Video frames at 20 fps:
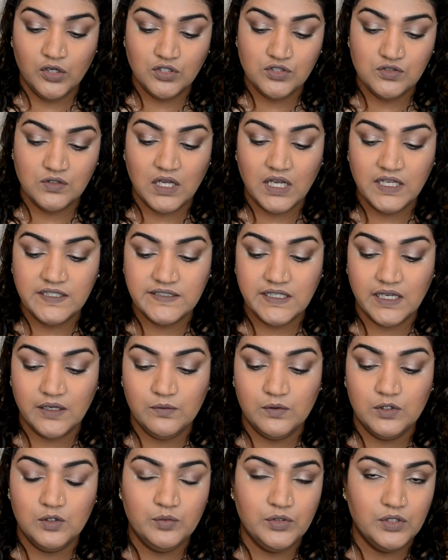on to eyes, I
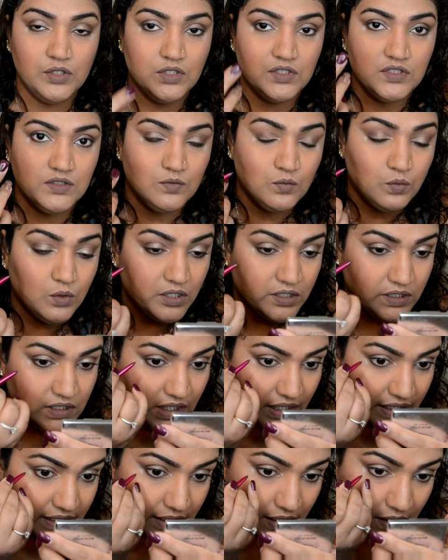will be
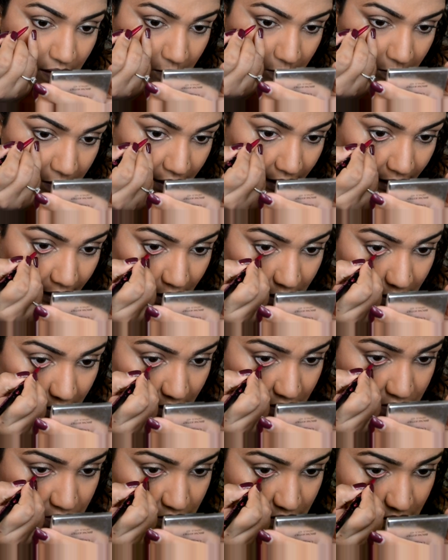waterlining my
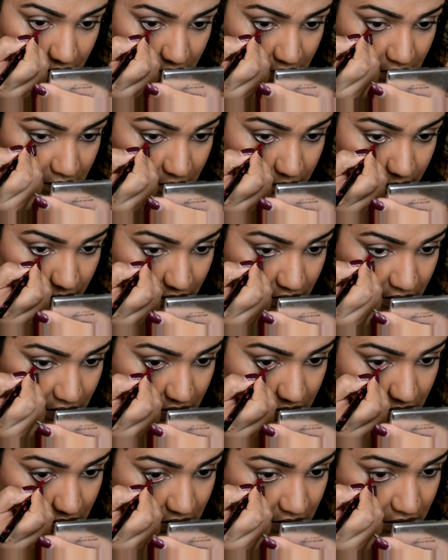lashes with
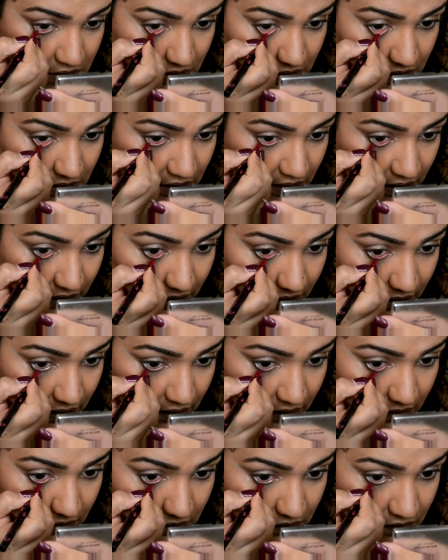
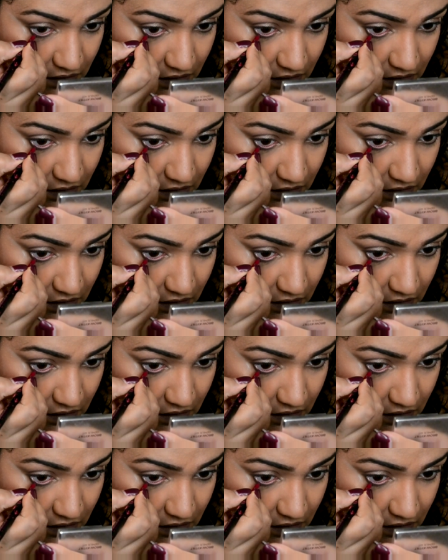ZA